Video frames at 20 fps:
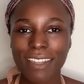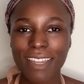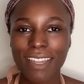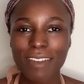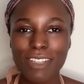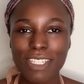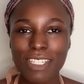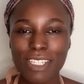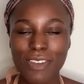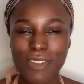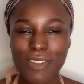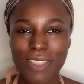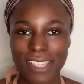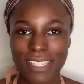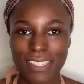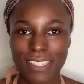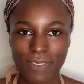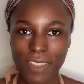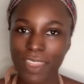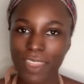I would do
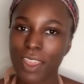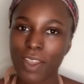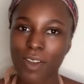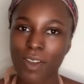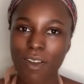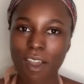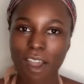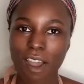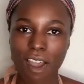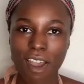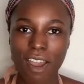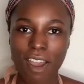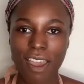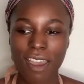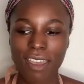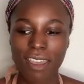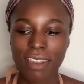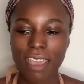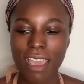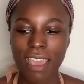this video
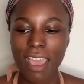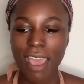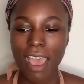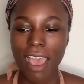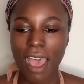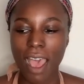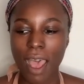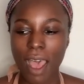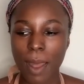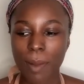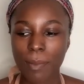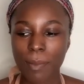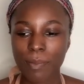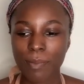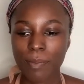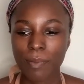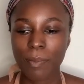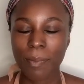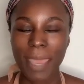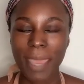on
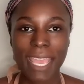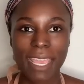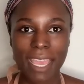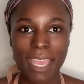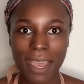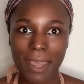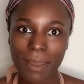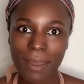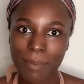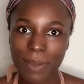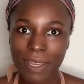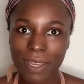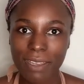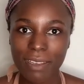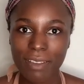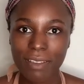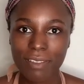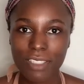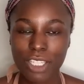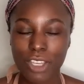makeup
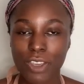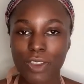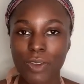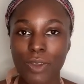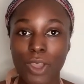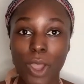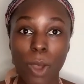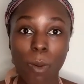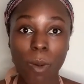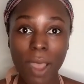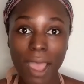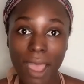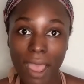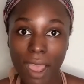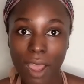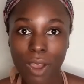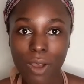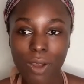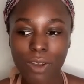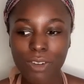to go
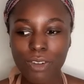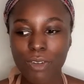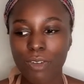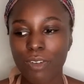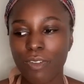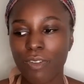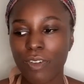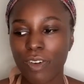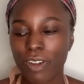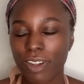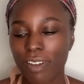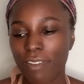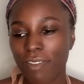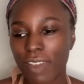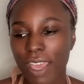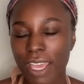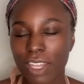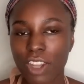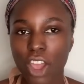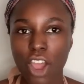out or for an
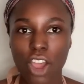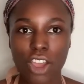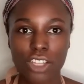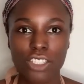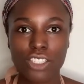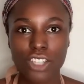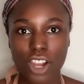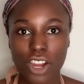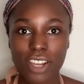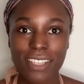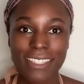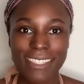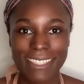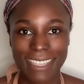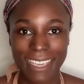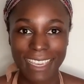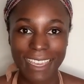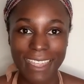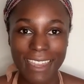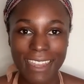event on dark
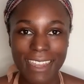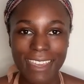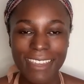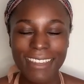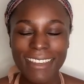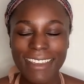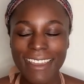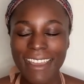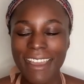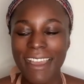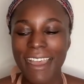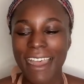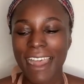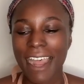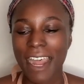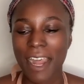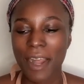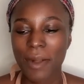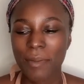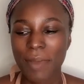skin.
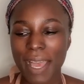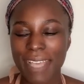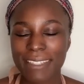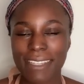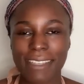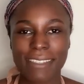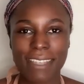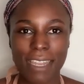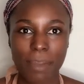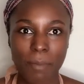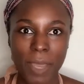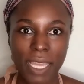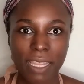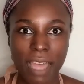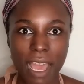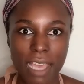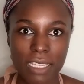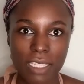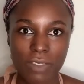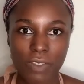As I said in my
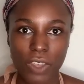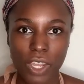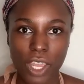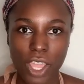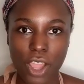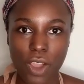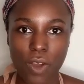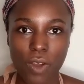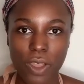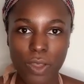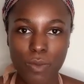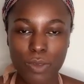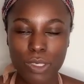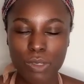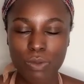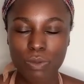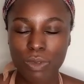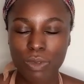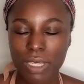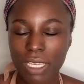last video, it was
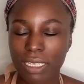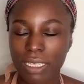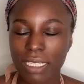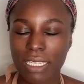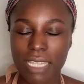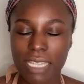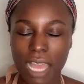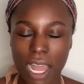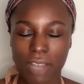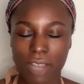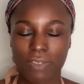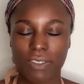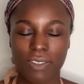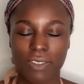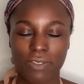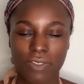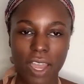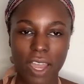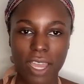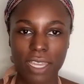really tough to
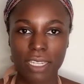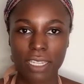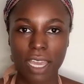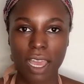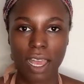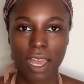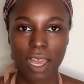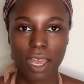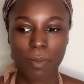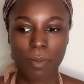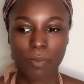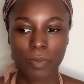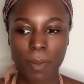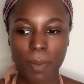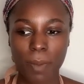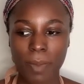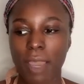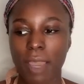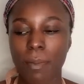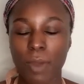find a
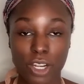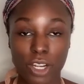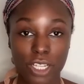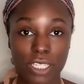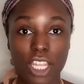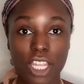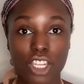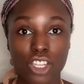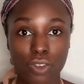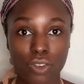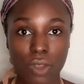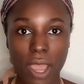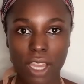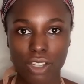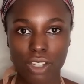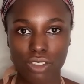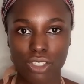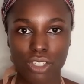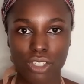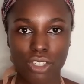makeup artist that knew
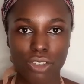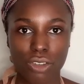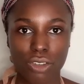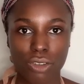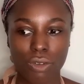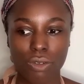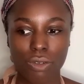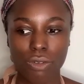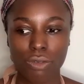how to